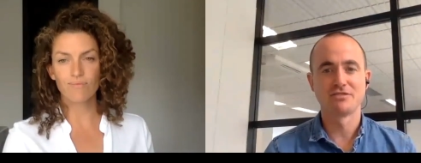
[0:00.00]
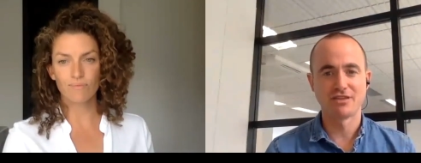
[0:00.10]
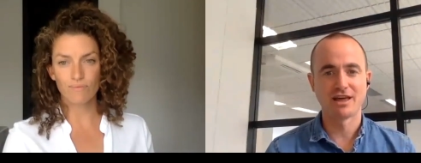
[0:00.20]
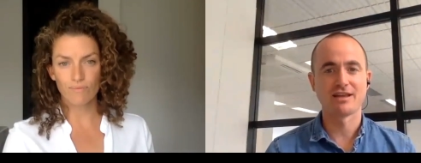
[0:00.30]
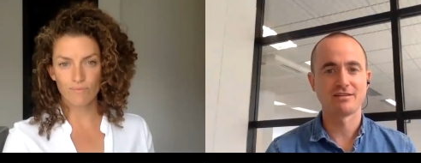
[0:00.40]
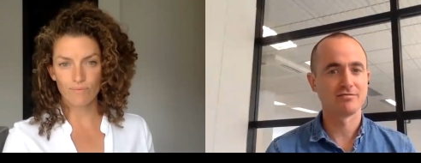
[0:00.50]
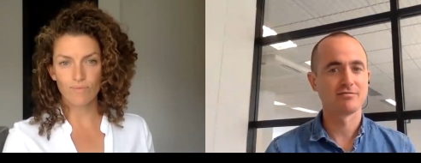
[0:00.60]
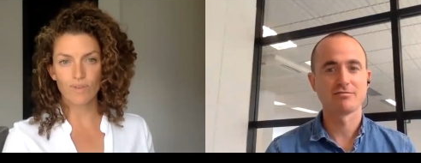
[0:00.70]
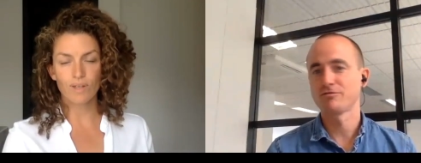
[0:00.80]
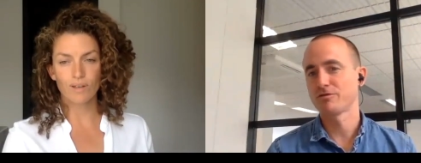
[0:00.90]
Speaker 1: that
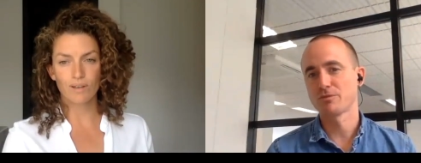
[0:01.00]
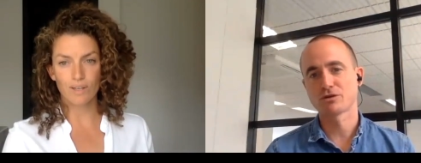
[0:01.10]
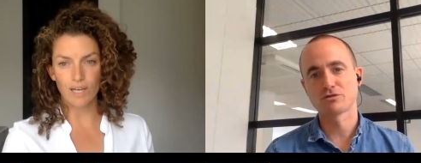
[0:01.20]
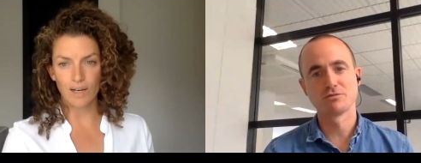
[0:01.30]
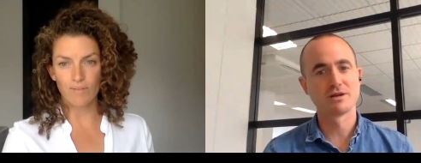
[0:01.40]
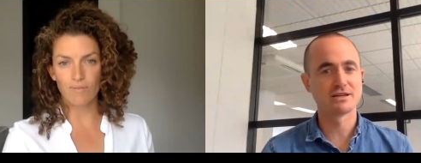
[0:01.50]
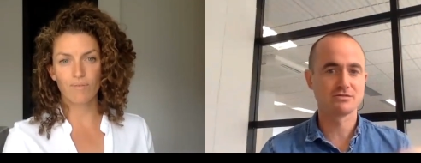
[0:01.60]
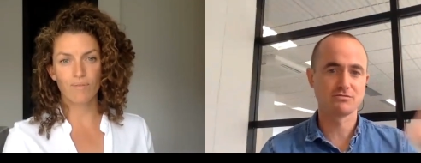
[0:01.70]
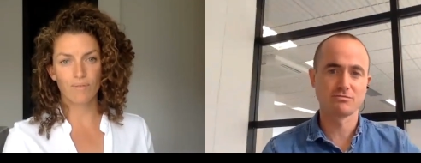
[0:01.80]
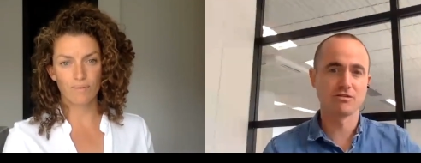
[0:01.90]
from the yeah. crew
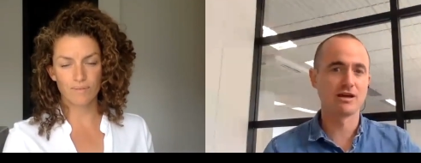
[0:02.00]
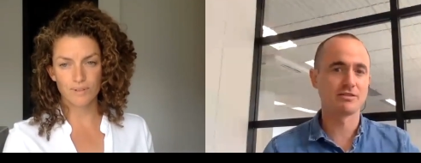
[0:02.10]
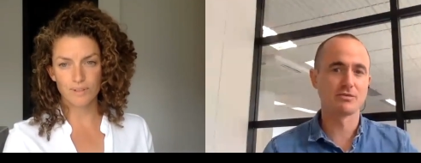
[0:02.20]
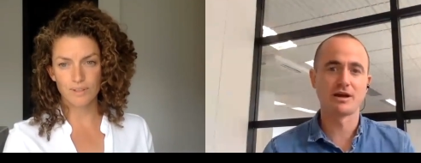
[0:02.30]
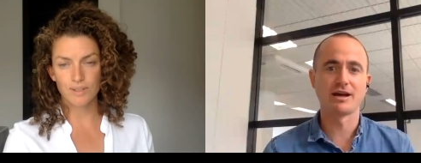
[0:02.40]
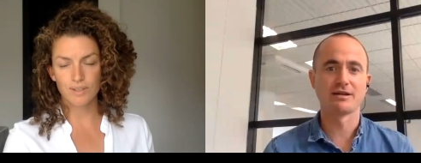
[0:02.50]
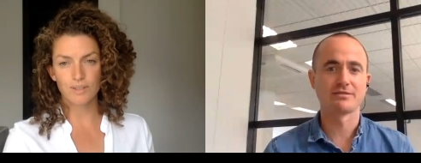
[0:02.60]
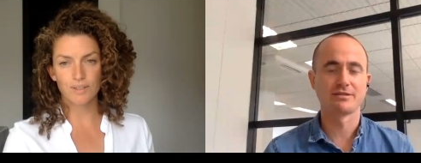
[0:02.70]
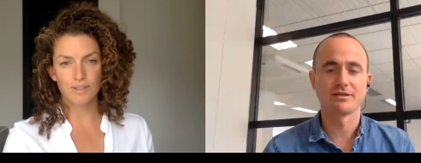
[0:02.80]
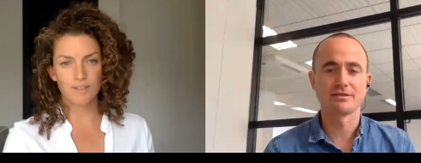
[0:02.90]
mess right the way
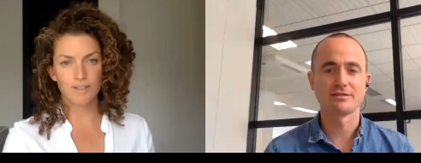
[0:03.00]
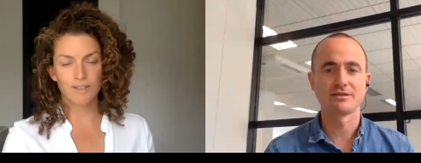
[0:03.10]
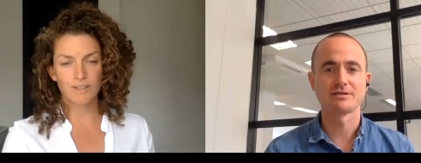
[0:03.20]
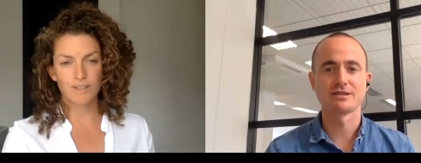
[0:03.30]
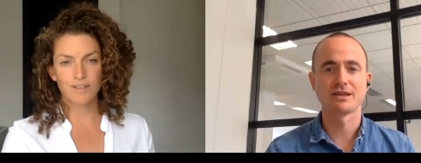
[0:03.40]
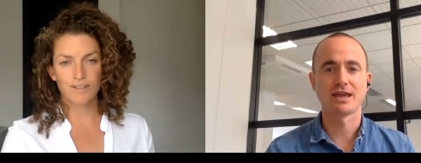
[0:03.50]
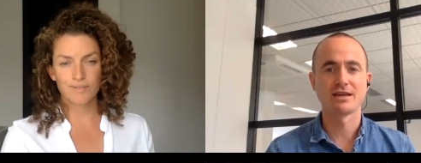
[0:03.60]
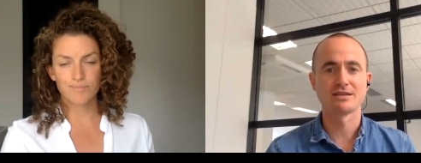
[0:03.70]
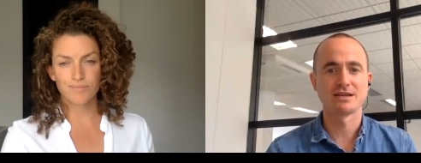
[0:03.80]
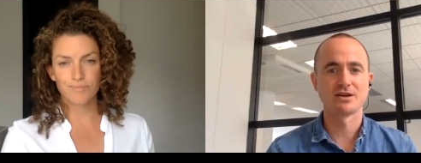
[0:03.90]
up to, to, to the
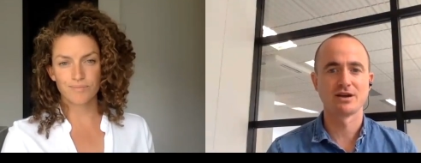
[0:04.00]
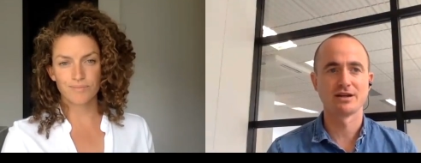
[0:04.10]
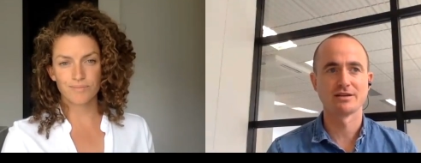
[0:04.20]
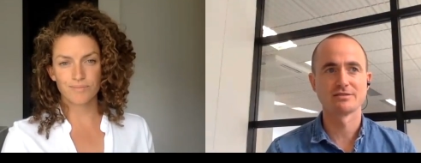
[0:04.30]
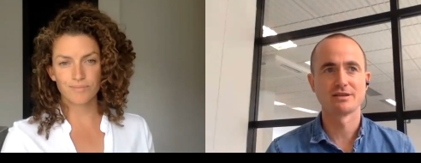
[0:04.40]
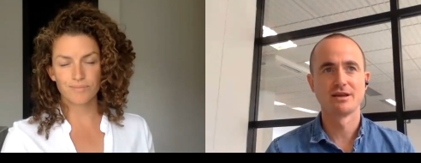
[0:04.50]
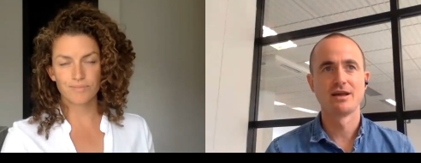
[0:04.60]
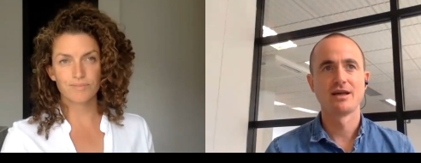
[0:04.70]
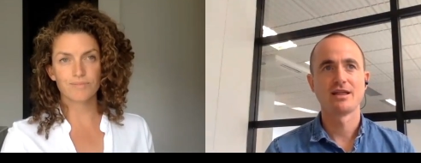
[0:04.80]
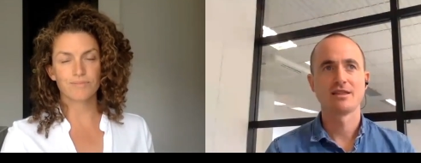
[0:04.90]
guest areas,
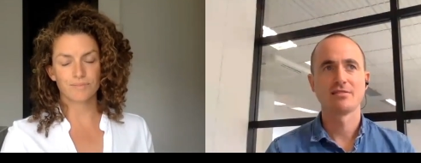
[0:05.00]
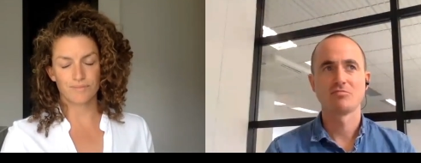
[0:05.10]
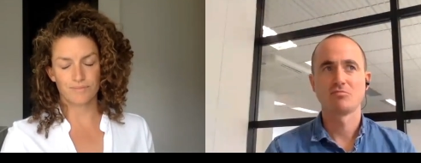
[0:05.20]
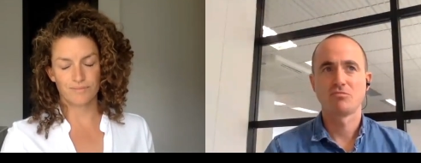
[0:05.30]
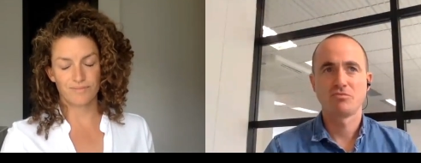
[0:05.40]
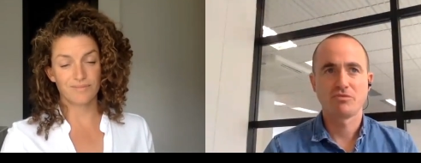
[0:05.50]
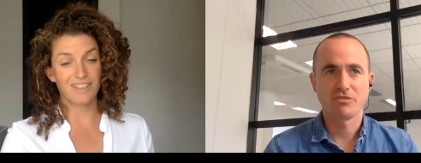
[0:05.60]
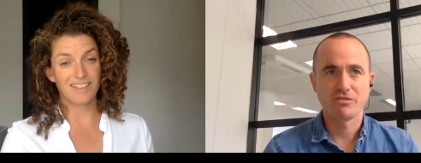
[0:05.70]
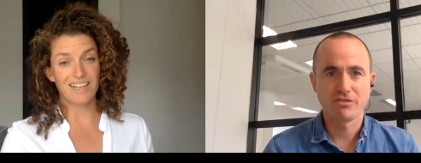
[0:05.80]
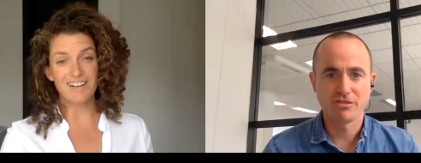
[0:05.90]

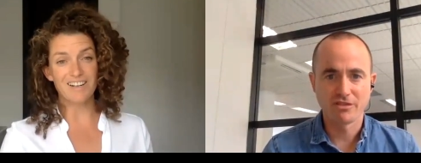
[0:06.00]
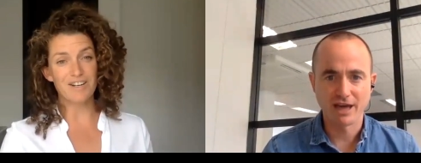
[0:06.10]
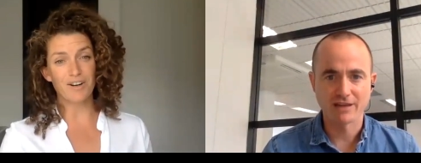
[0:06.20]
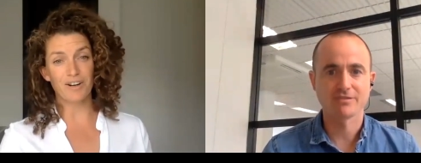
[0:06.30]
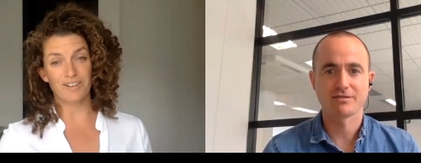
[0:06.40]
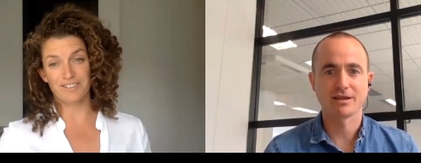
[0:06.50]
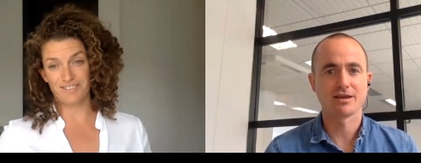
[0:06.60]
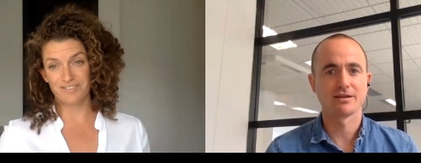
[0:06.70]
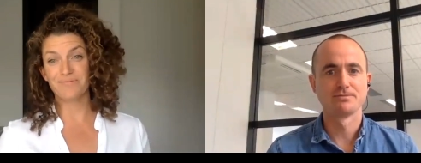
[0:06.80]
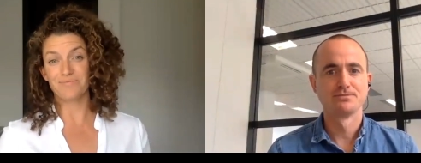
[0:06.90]
Speaker 2: and that's
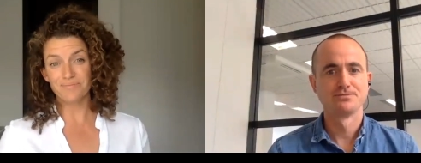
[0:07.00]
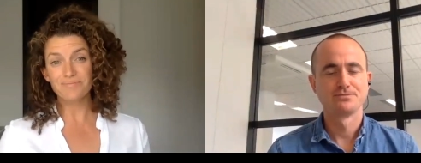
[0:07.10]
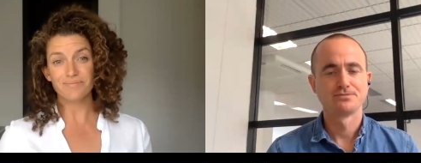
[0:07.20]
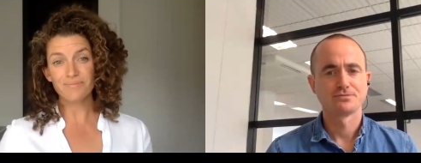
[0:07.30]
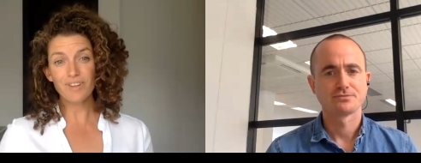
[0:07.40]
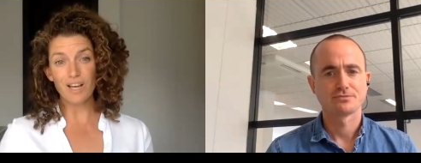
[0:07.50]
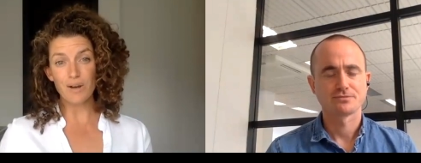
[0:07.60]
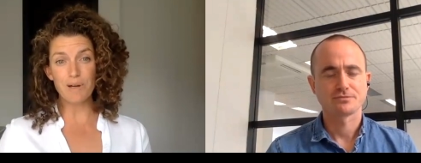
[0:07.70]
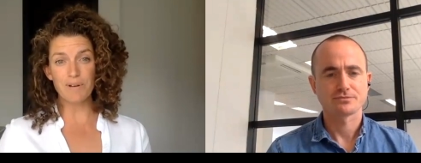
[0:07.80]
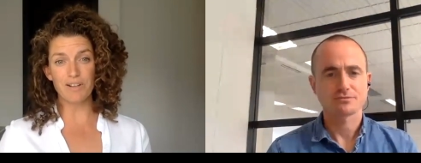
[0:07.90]
you know, key
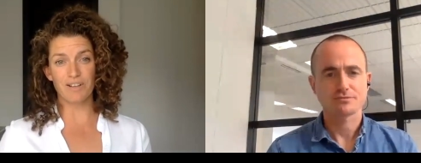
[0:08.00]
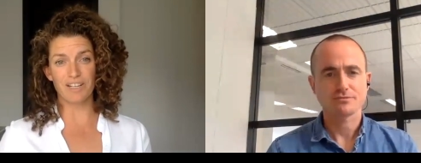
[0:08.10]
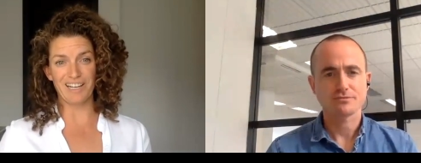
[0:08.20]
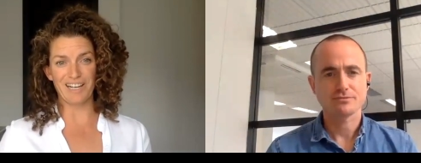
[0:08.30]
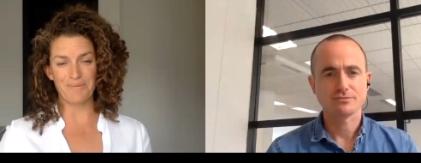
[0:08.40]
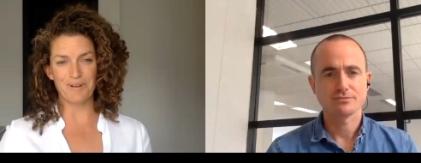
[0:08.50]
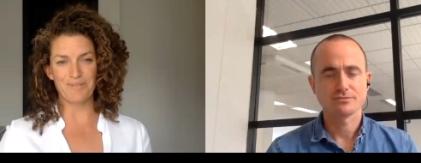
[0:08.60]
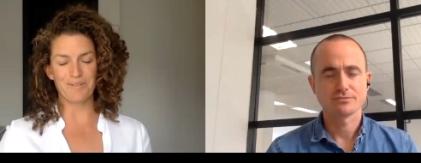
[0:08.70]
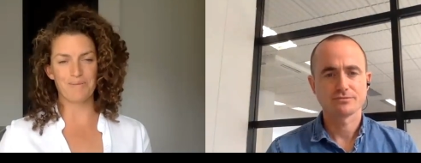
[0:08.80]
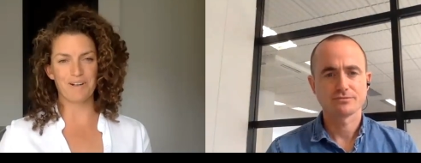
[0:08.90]
and when we look at like
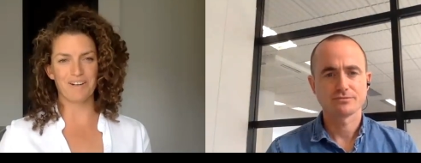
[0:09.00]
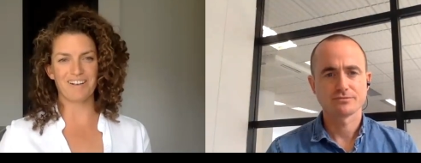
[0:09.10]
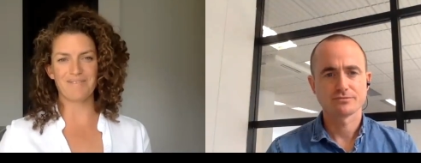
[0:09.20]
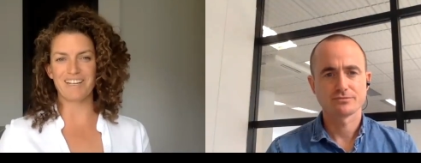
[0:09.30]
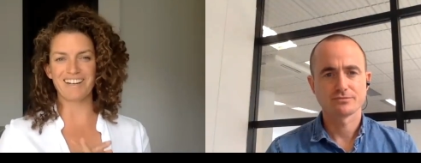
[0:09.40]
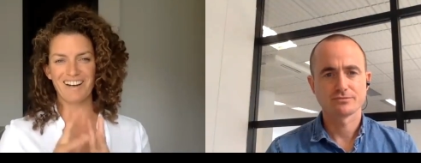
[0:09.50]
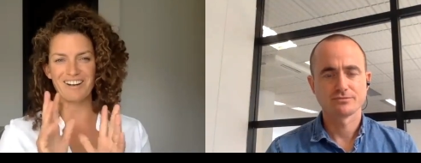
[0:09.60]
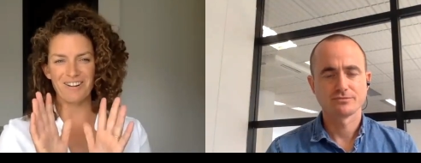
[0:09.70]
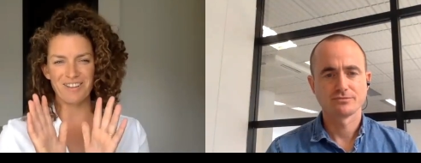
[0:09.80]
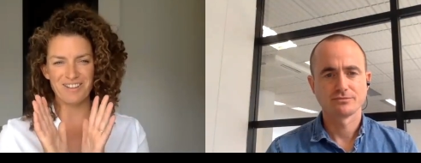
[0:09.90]
we're, we're, I mean I
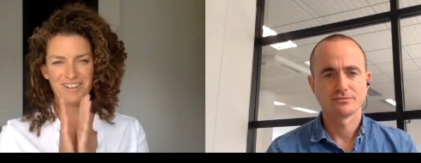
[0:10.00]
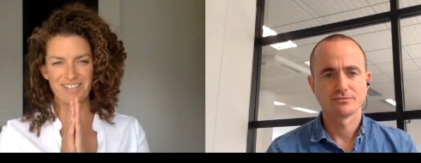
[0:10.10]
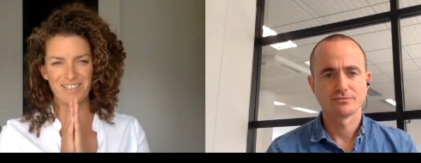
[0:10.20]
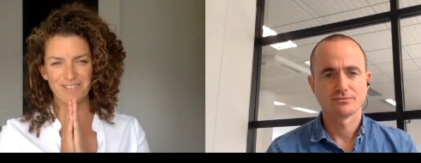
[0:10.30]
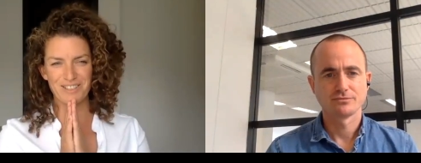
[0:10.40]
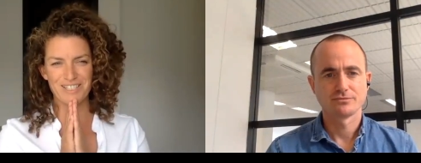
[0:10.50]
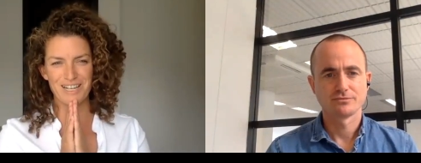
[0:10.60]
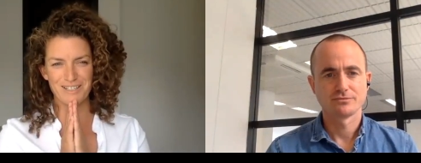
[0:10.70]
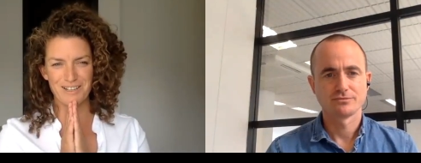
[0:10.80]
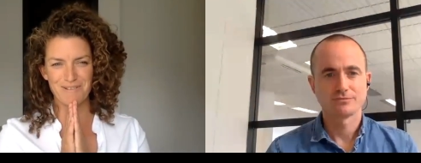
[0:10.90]
know that you guys have all the
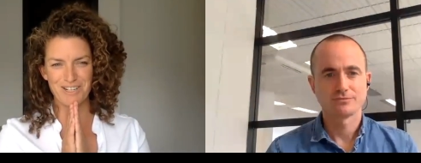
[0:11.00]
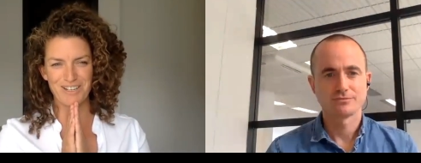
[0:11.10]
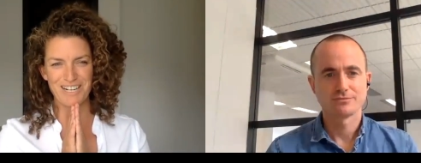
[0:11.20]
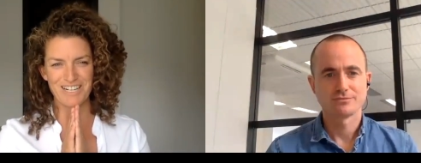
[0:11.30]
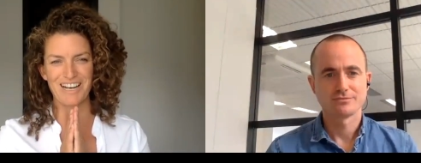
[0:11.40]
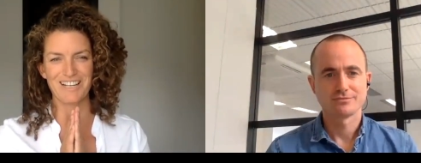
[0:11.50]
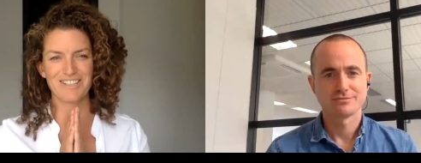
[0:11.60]
stats and I wish I'd actually asked